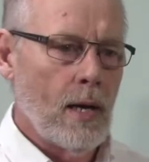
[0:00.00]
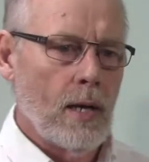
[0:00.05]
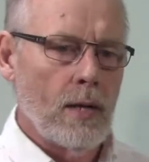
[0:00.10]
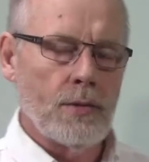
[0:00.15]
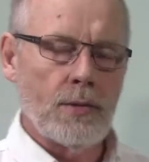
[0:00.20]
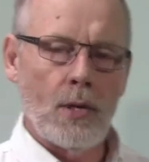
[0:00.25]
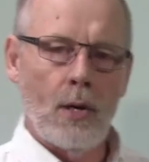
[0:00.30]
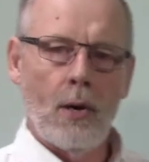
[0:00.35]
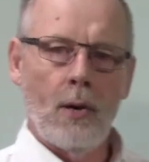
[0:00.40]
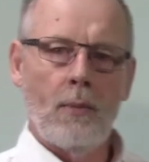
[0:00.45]

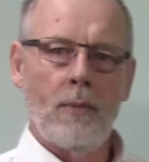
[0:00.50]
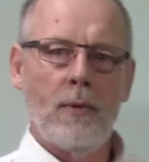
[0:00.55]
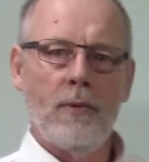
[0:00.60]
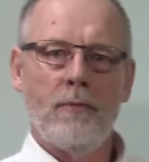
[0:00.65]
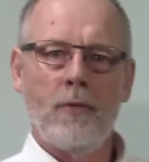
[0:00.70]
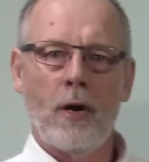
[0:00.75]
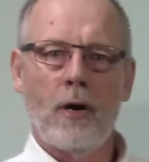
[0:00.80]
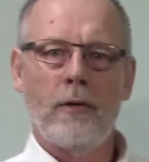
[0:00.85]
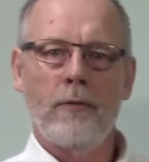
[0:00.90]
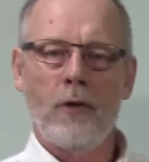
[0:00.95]
So
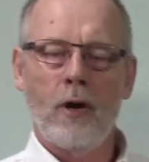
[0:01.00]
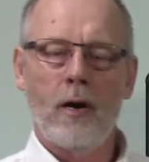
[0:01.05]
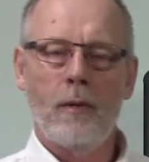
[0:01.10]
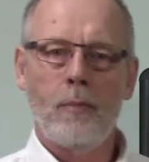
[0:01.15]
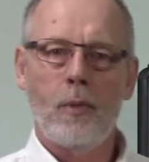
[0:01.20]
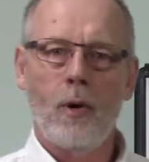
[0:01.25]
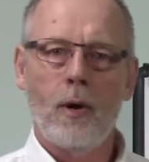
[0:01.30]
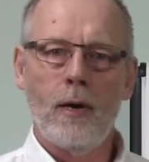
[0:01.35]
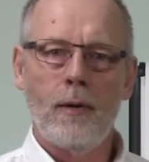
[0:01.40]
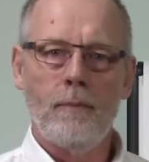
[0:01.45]
very, very
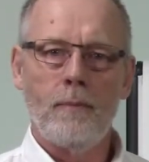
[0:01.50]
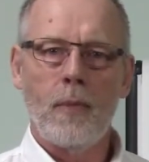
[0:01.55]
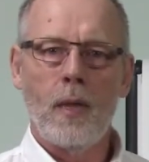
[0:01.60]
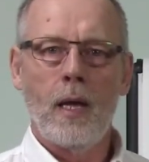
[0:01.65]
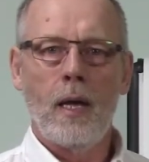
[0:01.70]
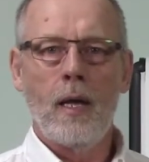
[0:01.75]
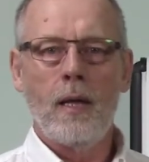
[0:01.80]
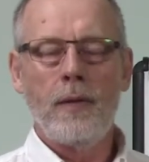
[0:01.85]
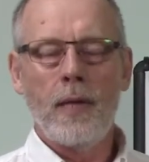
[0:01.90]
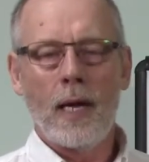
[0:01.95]
important.
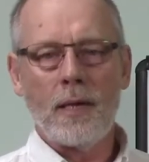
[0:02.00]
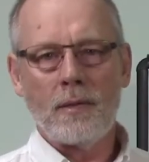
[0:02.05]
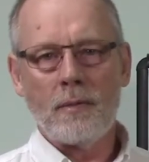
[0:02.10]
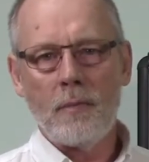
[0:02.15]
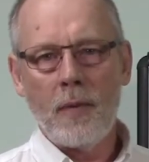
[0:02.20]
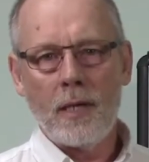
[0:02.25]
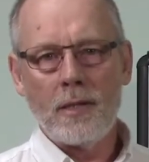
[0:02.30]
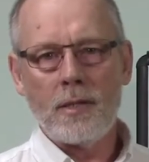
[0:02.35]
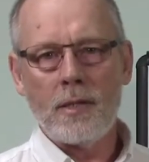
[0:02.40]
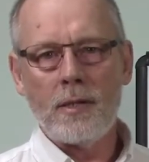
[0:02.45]
Not to
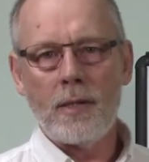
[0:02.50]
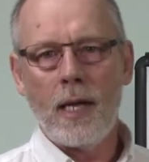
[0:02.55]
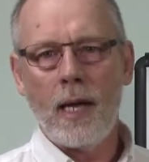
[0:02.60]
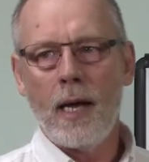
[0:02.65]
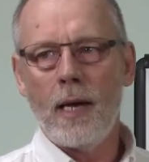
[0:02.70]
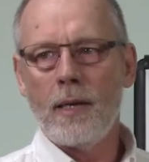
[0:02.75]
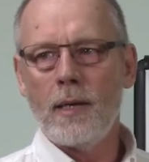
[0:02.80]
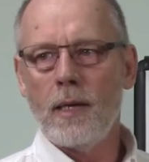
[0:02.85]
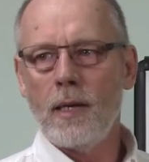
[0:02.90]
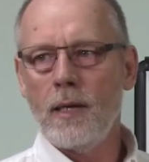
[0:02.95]
mention
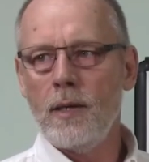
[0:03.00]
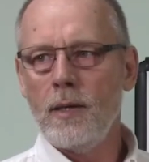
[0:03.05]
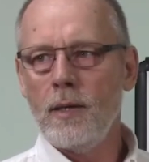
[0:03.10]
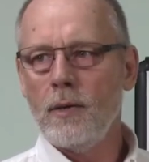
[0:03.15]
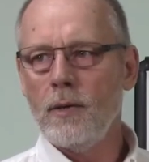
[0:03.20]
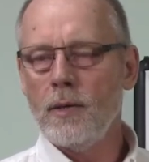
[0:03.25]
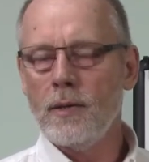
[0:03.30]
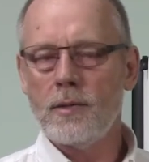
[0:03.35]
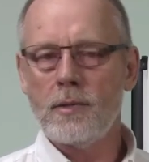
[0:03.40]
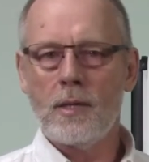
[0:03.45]
that uh, you
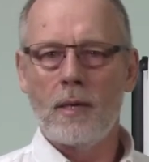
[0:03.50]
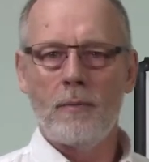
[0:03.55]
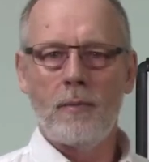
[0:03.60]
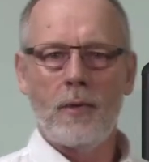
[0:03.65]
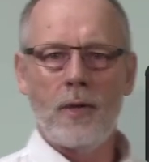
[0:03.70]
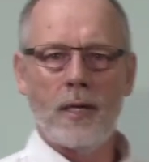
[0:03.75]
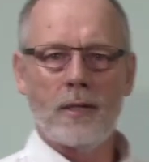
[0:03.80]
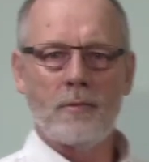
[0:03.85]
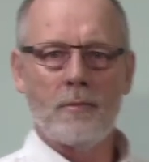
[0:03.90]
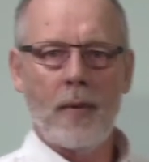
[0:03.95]
know it's
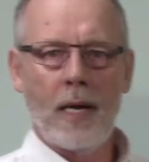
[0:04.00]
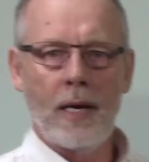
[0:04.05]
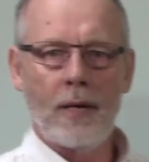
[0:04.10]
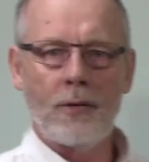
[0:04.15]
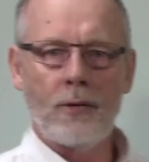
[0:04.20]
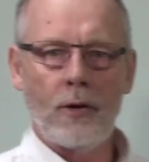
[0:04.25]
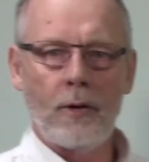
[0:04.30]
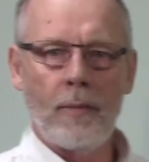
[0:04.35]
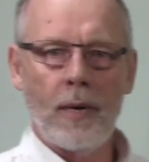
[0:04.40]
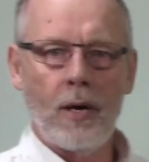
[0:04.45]
something that's
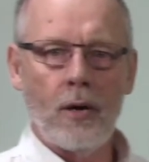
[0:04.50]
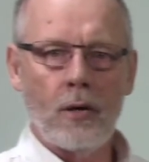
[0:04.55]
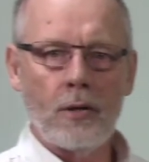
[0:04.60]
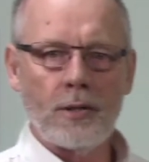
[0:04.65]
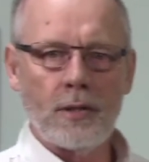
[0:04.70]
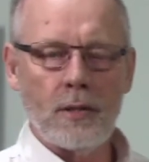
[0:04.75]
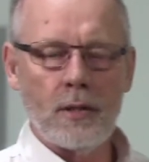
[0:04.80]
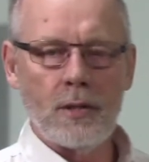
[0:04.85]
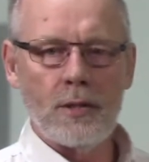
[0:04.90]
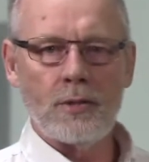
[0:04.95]
mandatory by
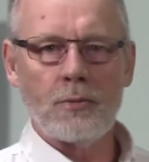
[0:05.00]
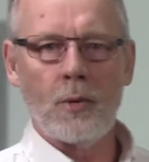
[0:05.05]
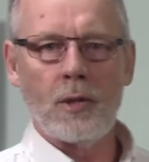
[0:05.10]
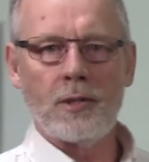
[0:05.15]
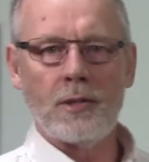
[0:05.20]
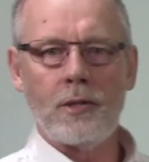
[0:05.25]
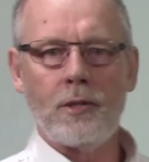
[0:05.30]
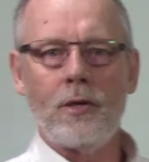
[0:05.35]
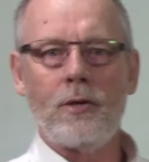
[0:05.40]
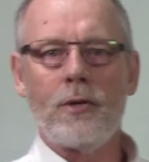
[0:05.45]
OSHA at least
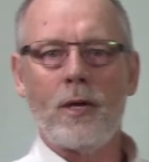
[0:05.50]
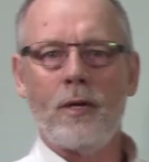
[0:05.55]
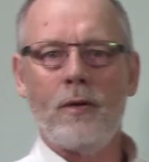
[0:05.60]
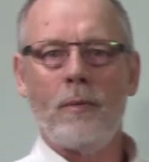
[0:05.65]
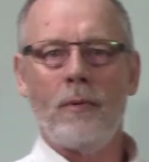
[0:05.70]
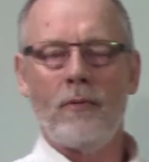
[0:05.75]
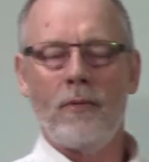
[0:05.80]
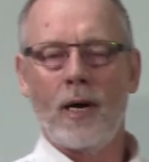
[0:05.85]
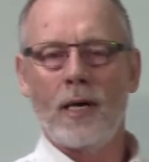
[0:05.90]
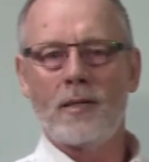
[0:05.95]
once a year that you
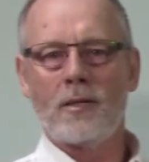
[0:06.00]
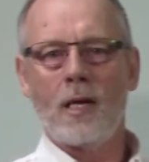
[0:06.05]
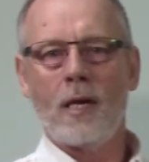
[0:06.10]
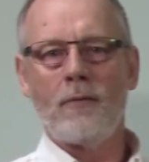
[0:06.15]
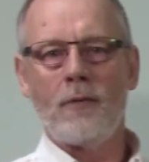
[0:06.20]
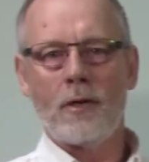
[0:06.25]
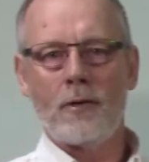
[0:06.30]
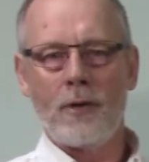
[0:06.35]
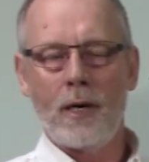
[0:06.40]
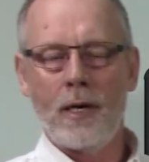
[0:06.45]
provide
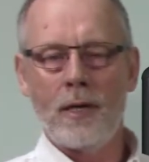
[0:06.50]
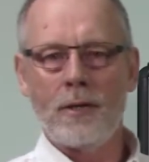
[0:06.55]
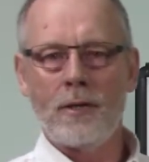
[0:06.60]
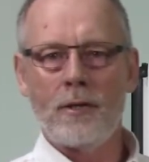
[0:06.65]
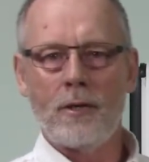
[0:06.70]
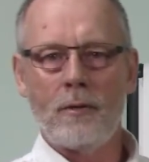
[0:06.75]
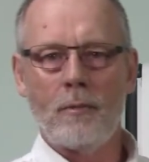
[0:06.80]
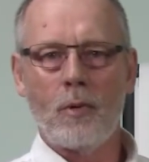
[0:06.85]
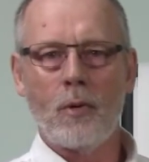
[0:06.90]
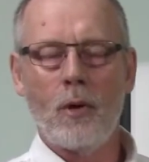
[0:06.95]
safety training to
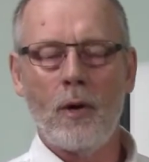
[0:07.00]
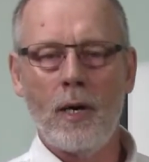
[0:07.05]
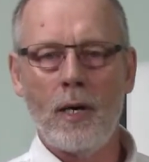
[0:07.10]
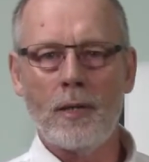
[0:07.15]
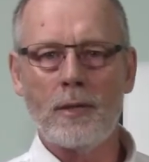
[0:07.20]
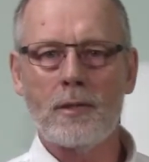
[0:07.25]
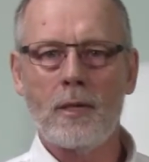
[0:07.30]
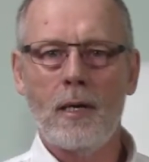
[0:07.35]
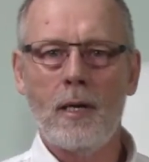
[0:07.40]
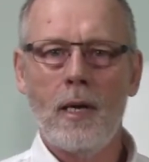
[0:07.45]
your
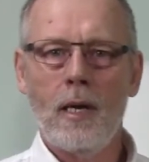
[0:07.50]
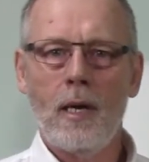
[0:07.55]
employees.